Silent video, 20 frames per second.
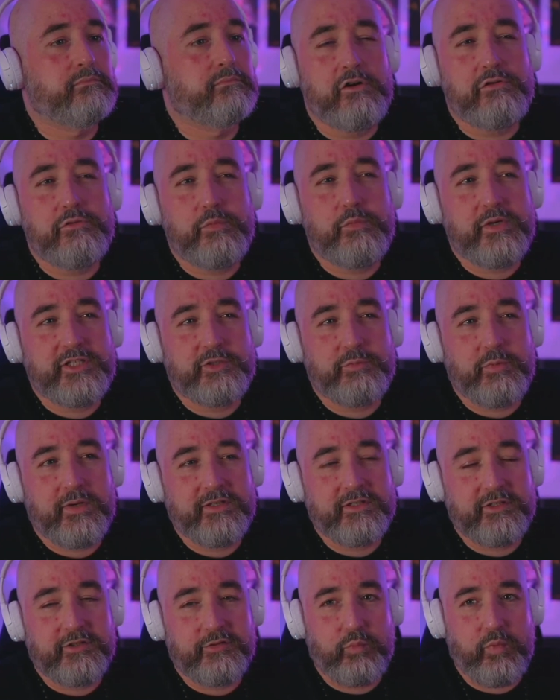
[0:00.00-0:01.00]
I always
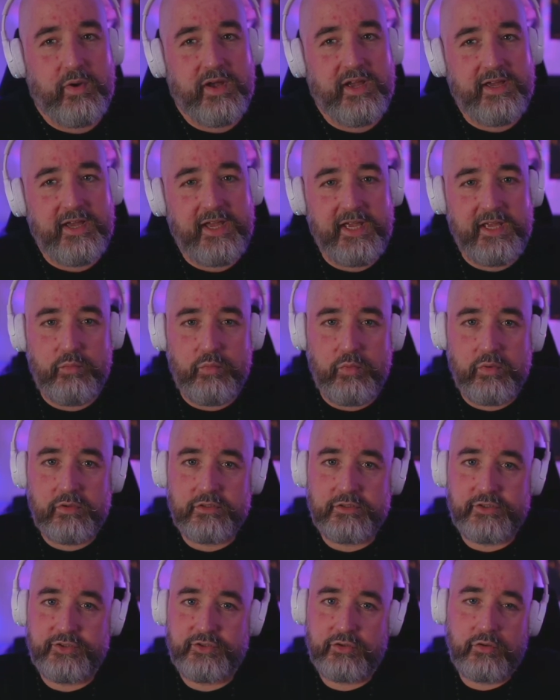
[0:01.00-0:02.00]
wondered where he
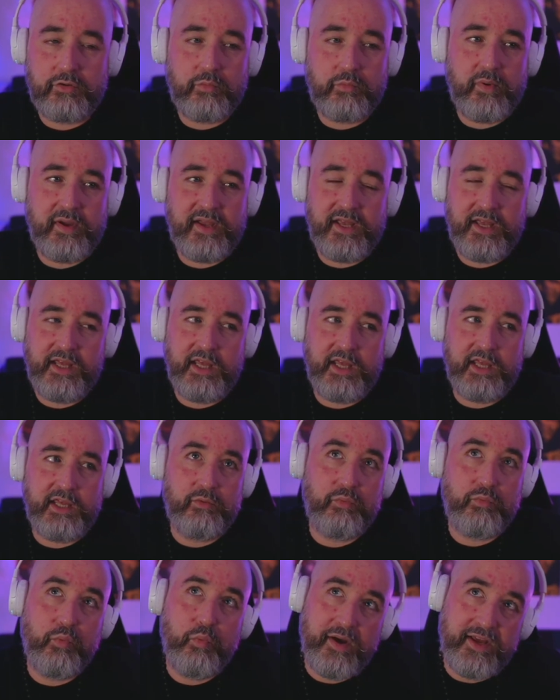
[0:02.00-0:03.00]
was or where
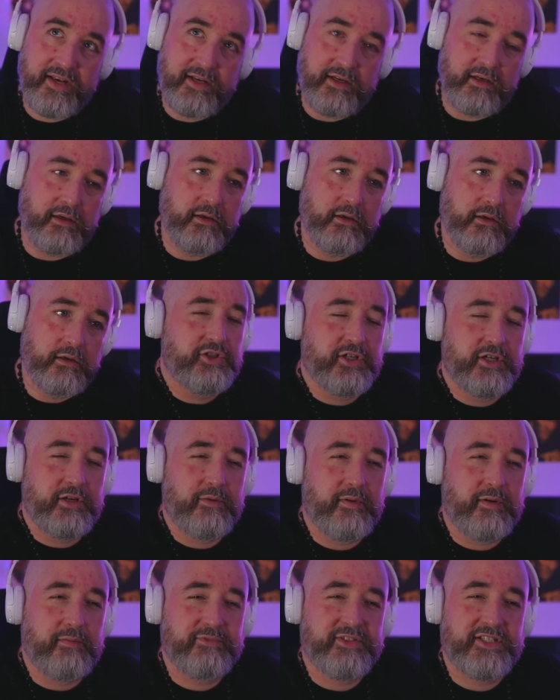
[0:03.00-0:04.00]
he went. Do you know
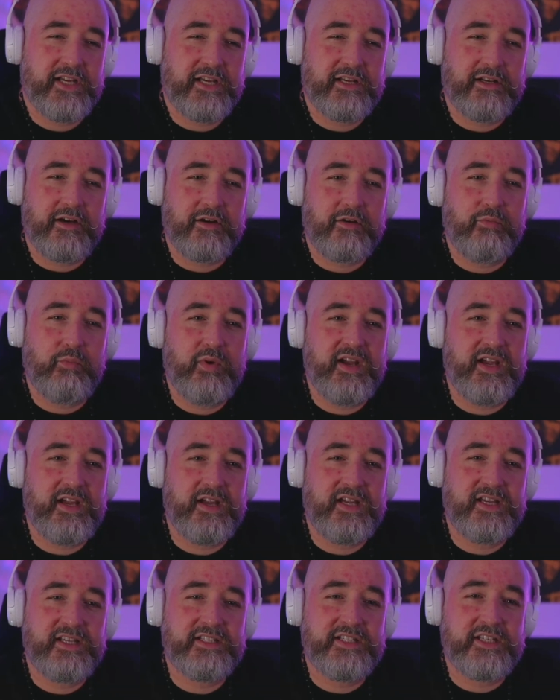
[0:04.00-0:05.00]
what I'm saying? Like, where
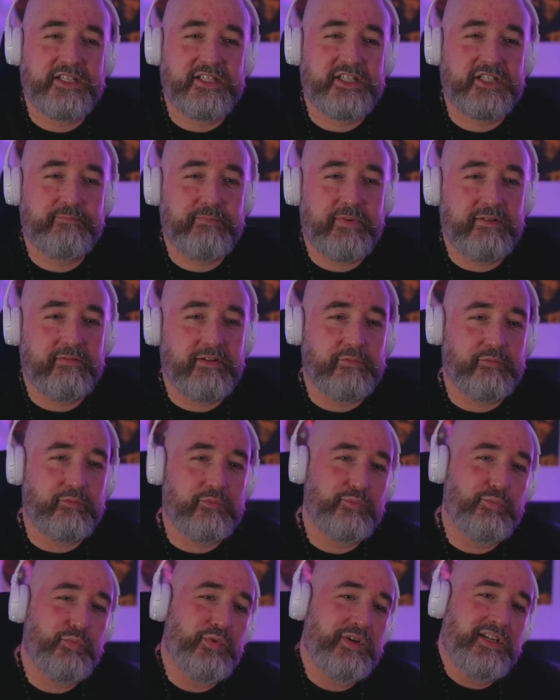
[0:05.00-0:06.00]
is his spirit
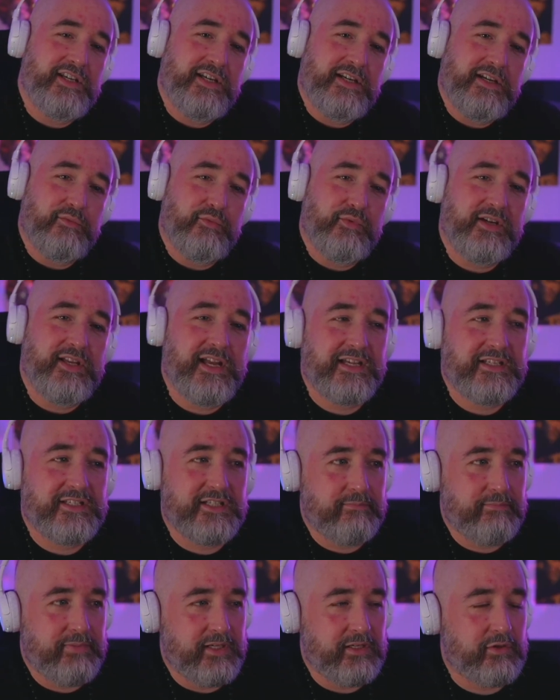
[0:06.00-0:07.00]
when he when he
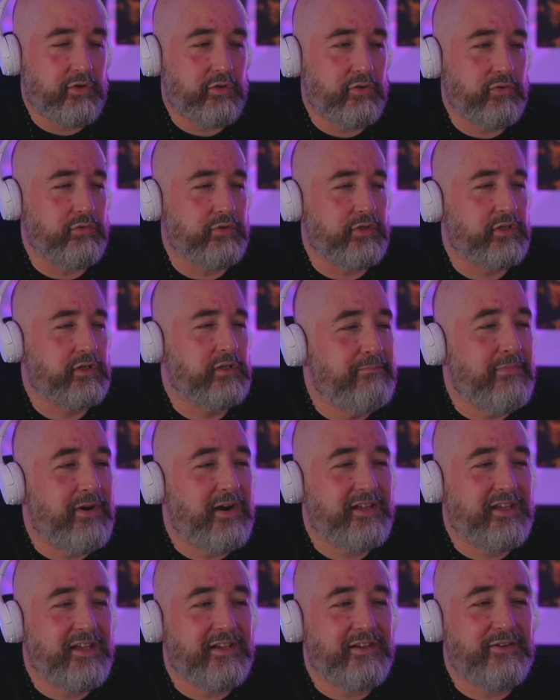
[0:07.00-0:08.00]
hasn't been called?
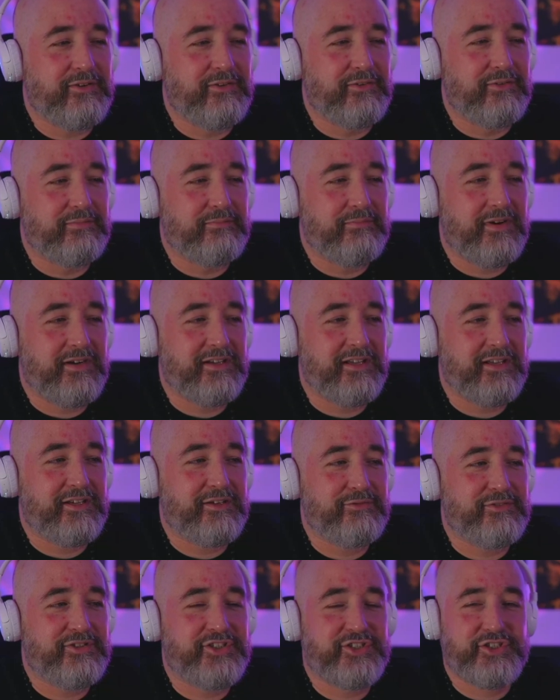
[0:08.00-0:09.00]
My giggle, my
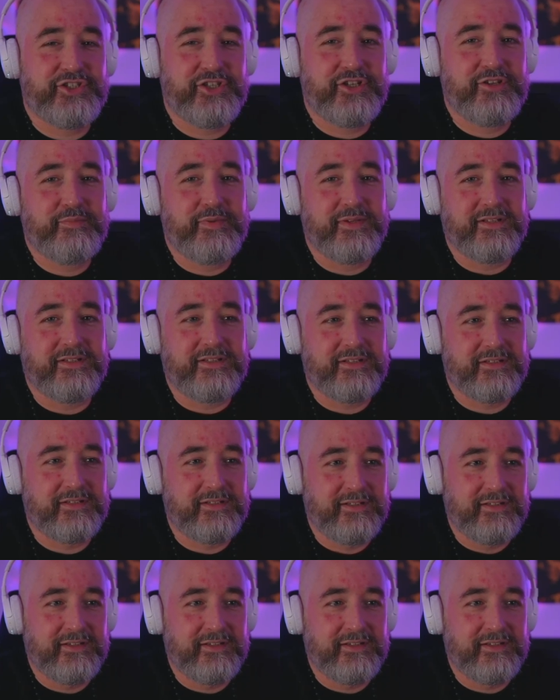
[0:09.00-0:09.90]
giggle's stupid.